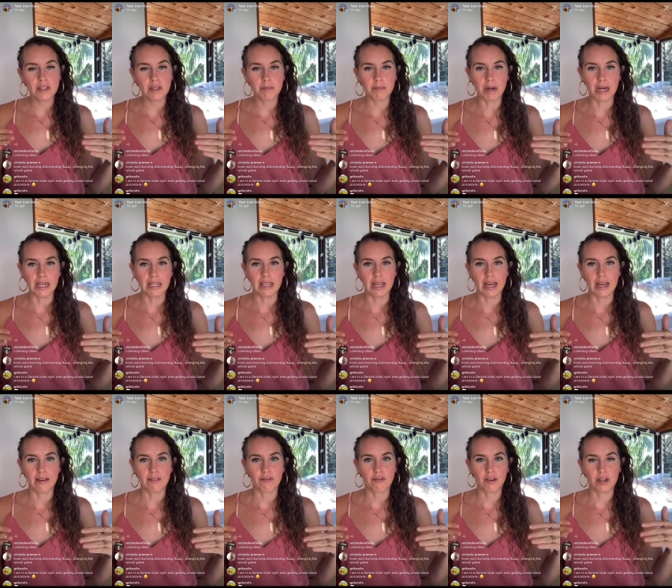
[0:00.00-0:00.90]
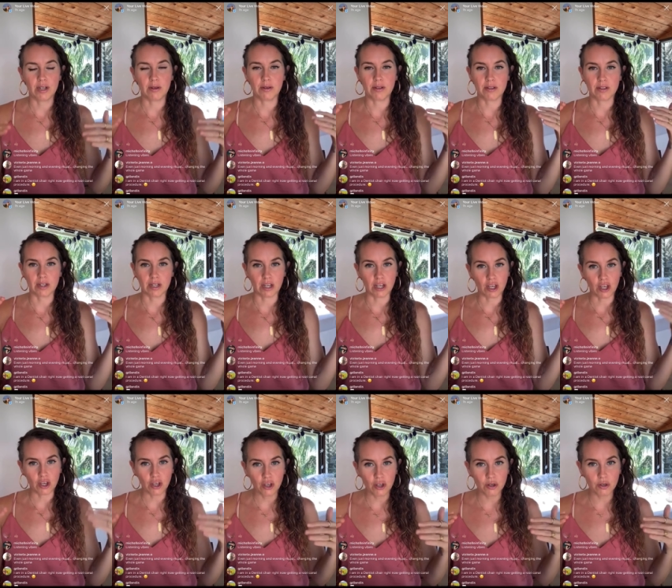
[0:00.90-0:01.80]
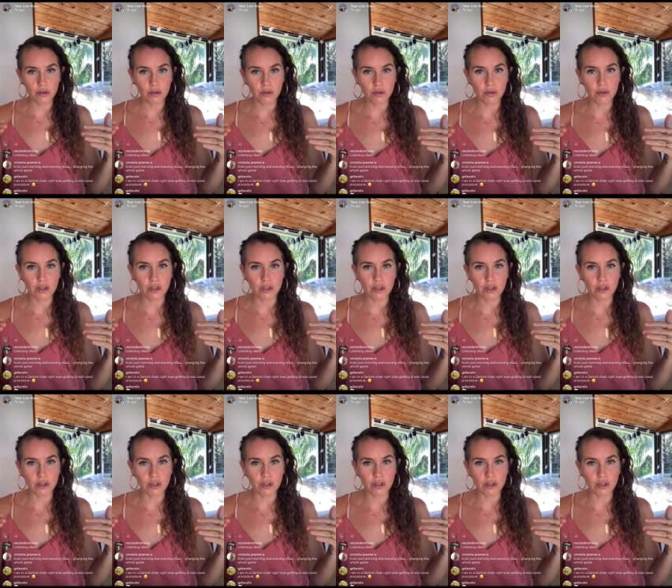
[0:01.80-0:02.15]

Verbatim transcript: my life when it was like huge